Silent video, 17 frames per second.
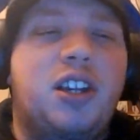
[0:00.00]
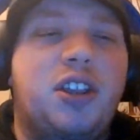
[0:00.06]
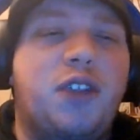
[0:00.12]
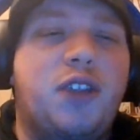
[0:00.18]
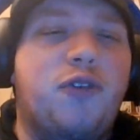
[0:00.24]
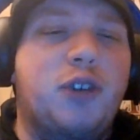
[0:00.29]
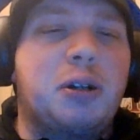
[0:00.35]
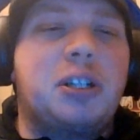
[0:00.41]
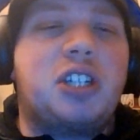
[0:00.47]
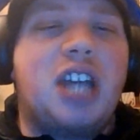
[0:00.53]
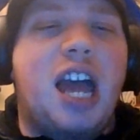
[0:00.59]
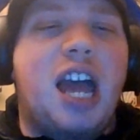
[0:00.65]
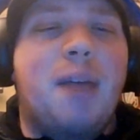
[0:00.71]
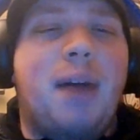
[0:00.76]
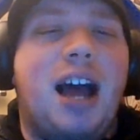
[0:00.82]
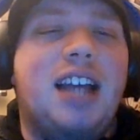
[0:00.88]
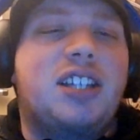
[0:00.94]
"The first
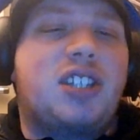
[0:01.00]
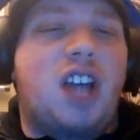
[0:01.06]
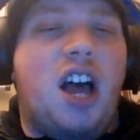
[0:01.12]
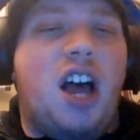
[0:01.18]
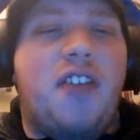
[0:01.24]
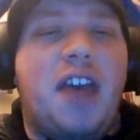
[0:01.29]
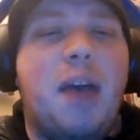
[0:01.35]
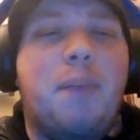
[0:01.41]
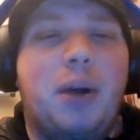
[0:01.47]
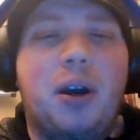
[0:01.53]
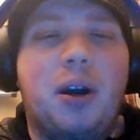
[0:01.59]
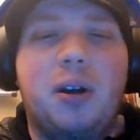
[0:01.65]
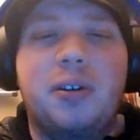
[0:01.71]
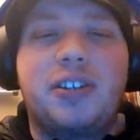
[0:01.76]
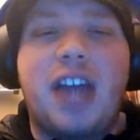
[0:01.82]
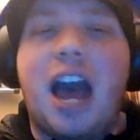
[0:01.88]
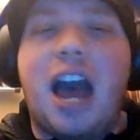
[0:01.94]
time I saw that
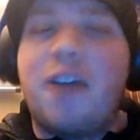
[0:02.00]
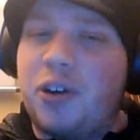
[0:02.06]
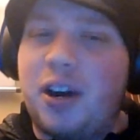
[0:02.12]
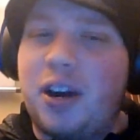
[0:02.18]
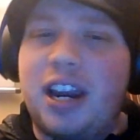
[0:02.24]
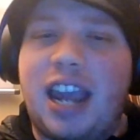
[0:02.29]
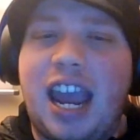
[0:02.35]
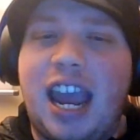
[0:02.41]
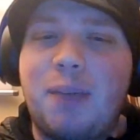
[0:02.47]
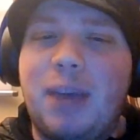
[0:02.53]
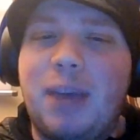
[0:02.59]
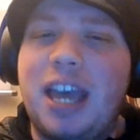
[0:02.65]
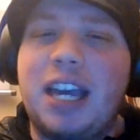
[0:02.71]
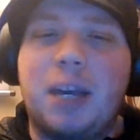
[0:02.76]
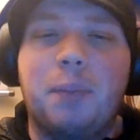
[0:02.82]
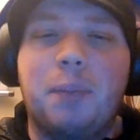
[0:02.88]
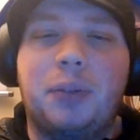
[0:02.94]
pose after a game,
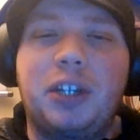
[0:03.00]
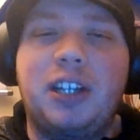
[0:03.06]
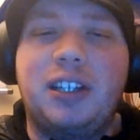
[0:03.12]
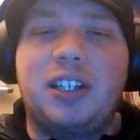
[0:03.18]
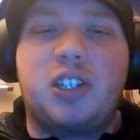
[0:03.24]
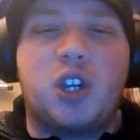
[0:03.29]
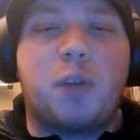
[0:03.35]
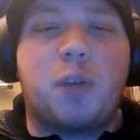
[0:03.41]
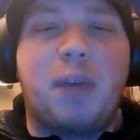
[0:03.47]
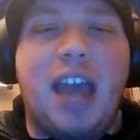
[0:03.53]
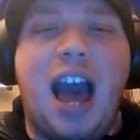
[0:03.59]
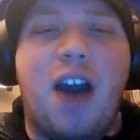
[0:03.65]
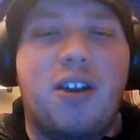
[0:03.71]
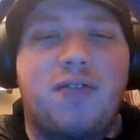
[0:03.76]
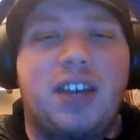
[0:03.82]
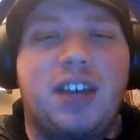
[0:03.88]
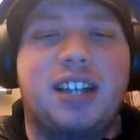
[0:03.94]
it completely took me
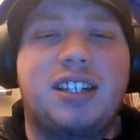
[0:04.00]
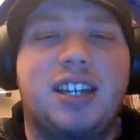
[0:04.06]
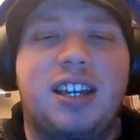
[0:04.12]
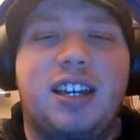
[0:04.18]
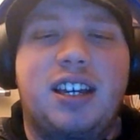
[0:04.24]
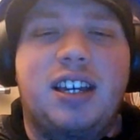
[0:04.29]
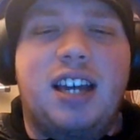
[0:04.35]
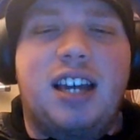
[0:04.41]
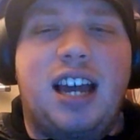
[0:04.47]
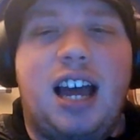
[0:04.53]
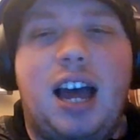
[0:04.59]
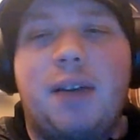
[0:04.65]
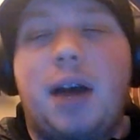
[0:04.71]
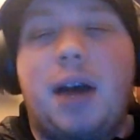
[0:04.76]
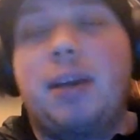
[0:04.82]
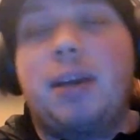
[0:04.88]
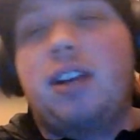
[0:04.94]
out of it.
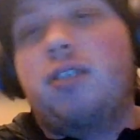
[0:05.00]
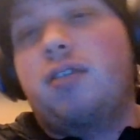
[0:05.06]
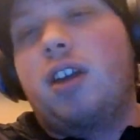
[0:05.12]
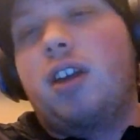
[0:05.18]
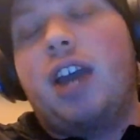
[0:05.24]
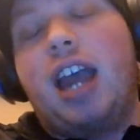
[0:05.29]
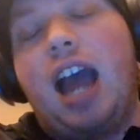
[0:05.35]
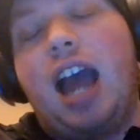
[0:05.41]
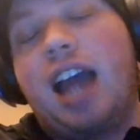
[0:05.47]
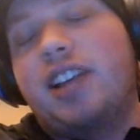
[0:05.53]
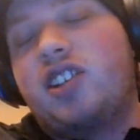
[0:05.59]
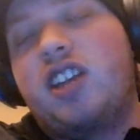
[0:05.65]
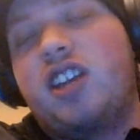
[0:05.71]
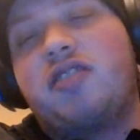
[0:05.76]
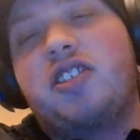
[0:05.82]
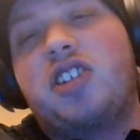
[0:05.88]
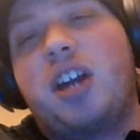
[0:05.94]
I mean, okay, I
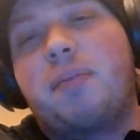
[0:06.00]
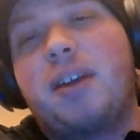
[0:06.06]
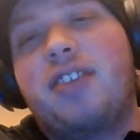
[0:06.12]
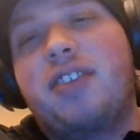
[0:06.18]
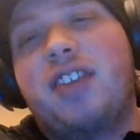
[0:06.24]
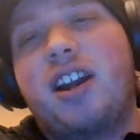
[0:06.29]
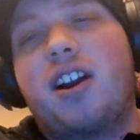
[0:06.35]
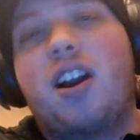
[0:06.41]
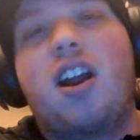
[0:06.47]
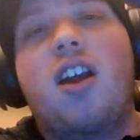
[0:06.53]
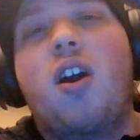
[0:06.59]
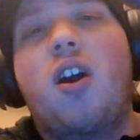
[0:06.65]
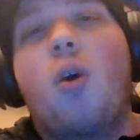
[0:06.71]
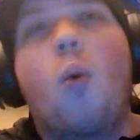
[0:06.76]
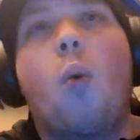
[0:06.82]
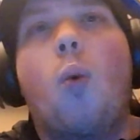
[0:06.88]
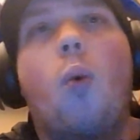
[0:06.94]
just have to stop right there.
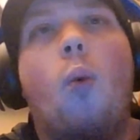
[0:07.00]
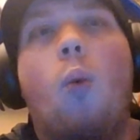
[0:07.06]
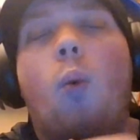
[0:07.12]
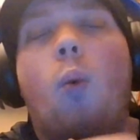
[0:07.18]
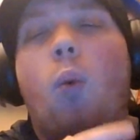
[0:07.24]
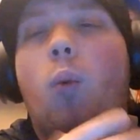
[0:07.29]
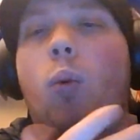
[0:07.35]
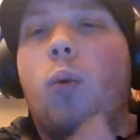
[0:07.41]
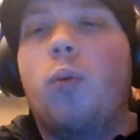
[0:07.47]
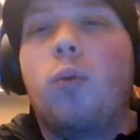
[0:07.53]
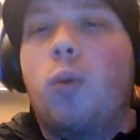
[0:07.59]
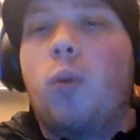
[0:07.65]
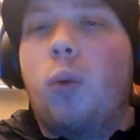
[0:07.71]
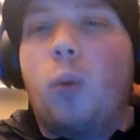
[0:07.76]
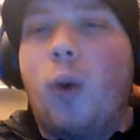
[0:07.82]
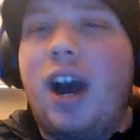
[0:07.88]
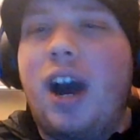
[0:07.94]

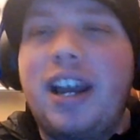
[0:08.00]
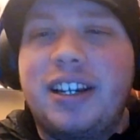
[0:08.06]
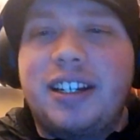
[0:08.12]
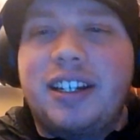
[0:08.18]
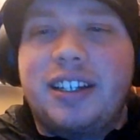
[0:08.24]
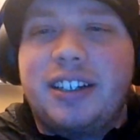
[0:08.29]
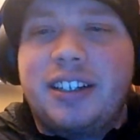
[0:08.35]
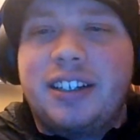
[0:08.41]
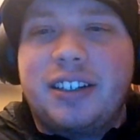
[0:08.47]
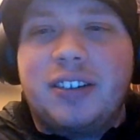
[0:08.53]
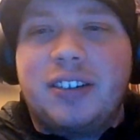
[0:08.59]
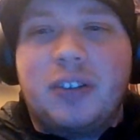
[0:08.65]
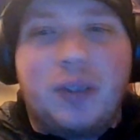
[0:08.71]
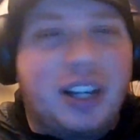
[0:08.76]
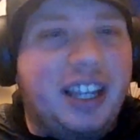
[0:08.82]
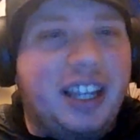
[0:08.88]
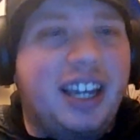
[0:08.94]
What?
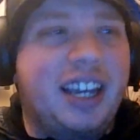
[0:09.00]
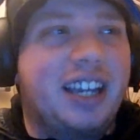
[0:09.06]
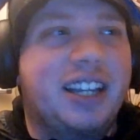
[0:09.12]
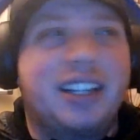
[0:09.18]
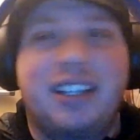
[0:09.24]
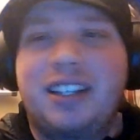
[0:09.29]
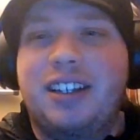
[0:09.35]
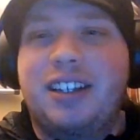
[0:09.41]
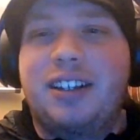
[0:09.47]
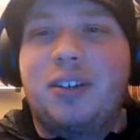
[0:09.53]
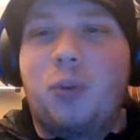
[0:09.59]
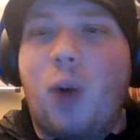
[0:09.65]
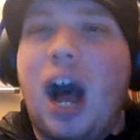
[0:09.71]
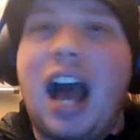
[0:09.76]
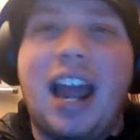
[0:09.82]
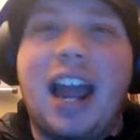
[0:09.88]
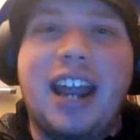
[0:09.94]
Really?
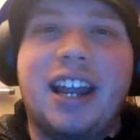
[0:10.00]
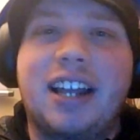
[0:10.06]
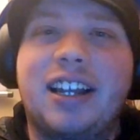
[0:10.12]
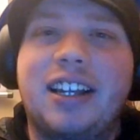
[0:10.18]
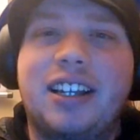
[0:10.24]
Why?